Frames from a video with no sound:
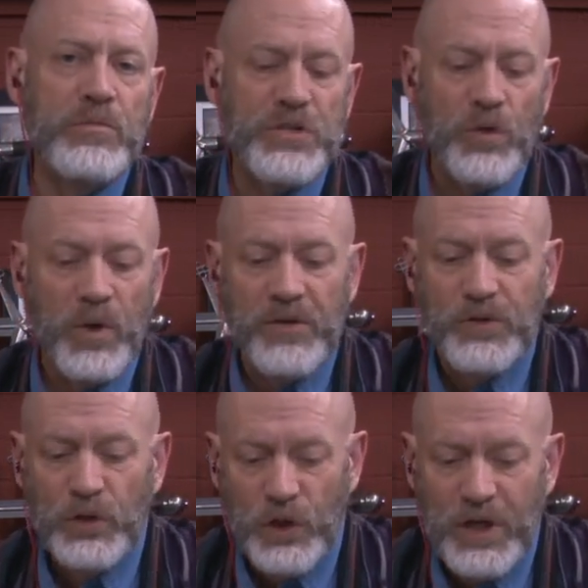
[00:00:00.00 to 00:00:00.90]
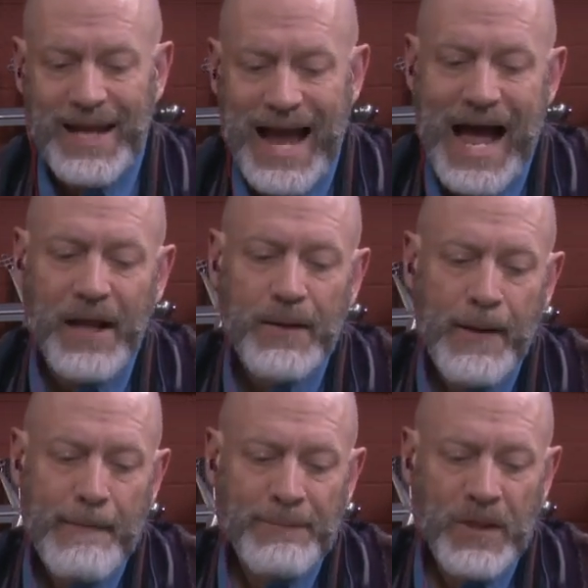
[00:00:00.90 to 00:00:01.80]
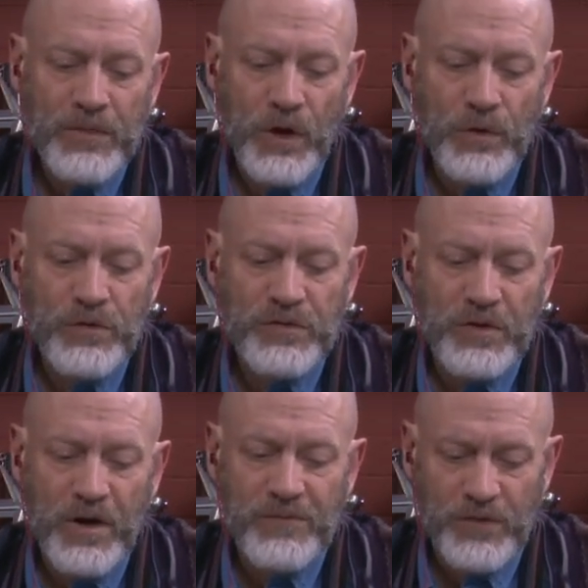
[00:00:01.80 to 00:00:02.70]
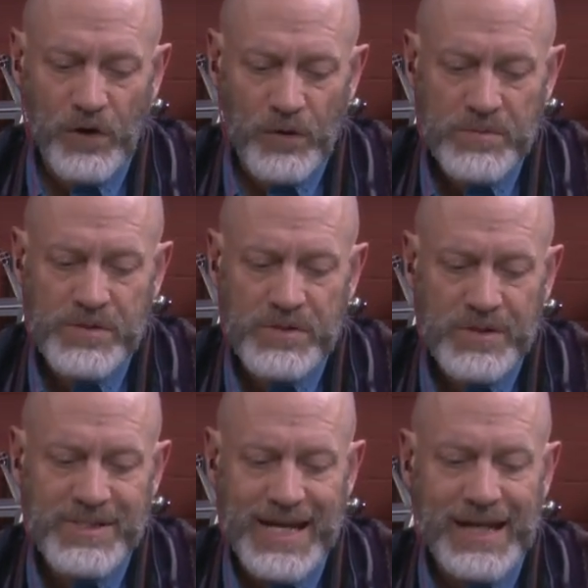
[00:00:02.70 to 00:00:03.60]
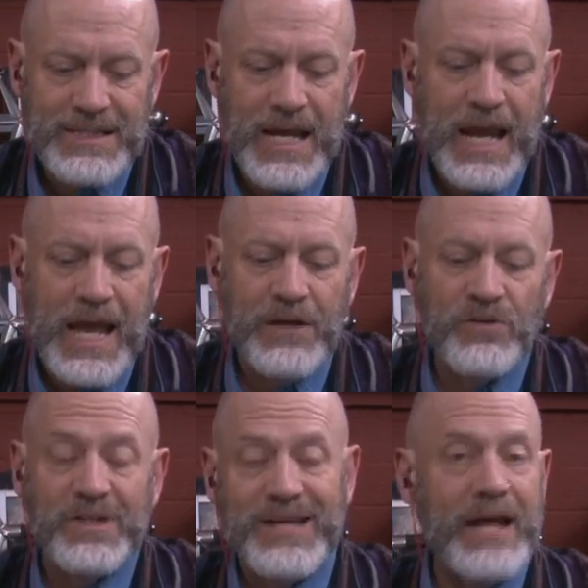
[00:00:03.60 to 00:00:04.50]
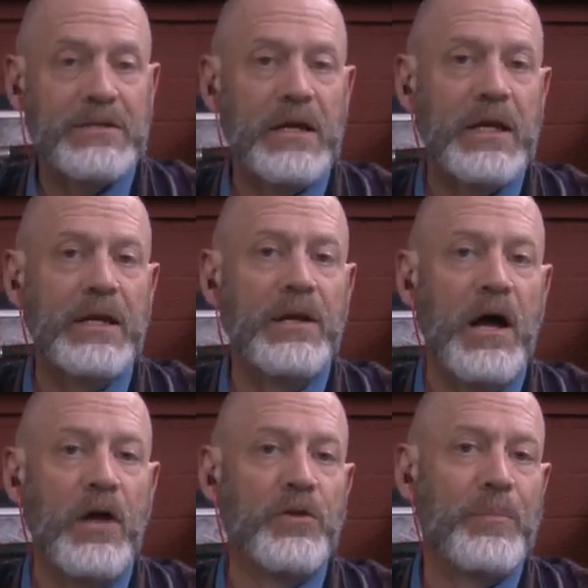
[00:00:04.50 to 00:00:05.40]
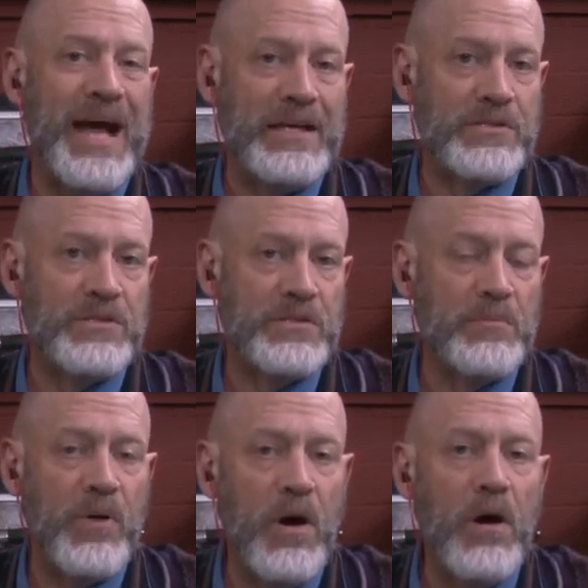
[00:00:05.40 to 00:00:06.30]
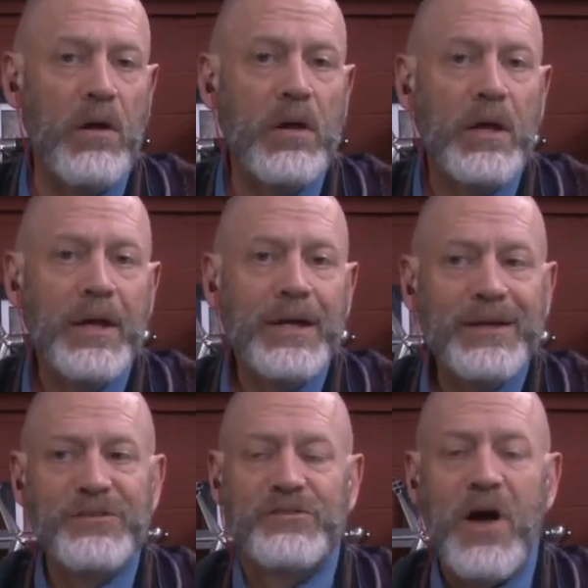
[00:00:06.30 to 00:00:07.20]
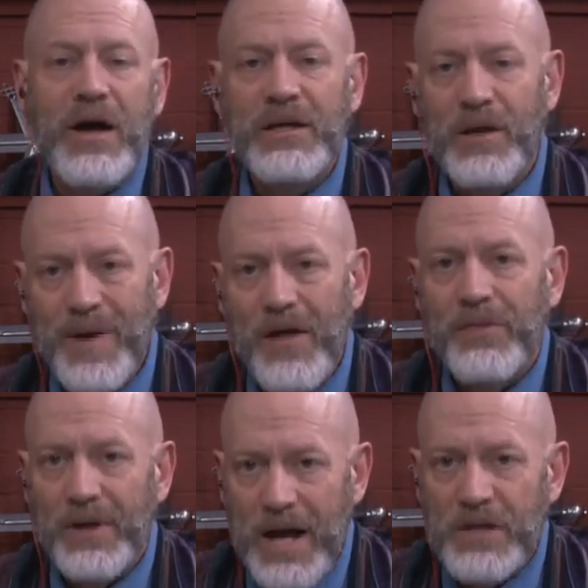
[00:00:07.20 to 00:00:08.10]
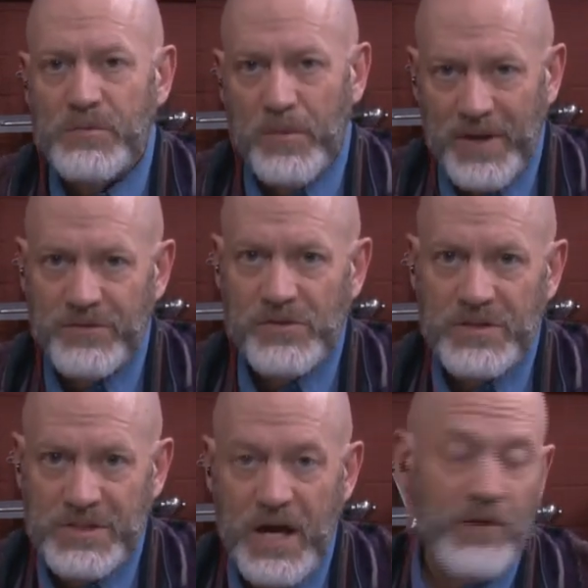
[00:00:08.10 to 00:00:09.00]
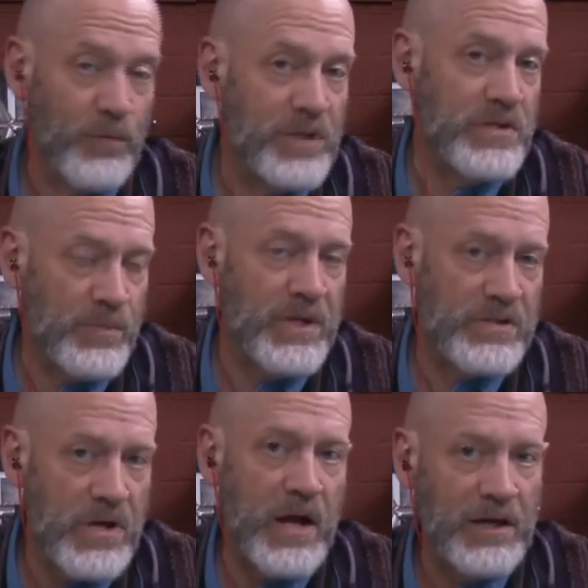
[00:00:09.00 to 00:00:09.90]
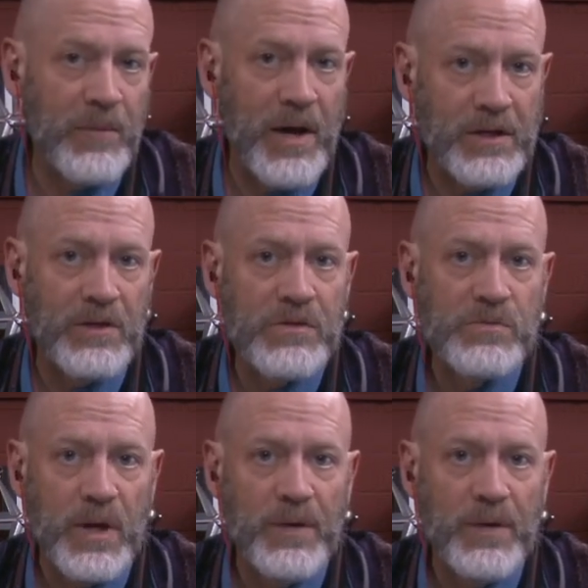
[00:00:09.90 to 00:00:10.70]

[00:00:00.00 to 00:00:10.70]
Well, if you look at those verbs, stekete and krataita, in other passages in Paul, he's talking about the gospel message itself, which is what he's talking about here as well.